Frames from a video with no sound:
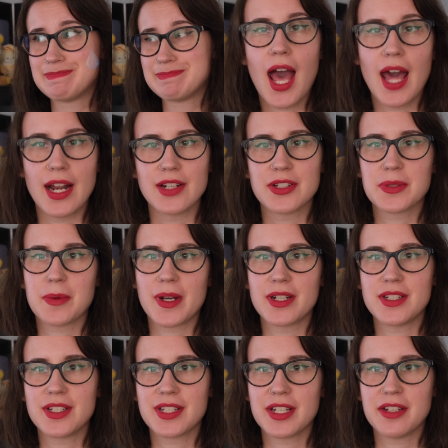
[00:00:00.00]
and I just wanted
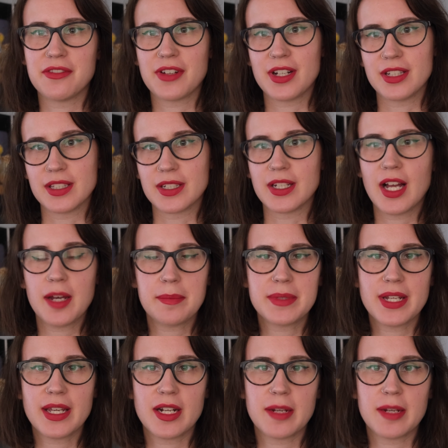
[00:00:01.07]
to give a little update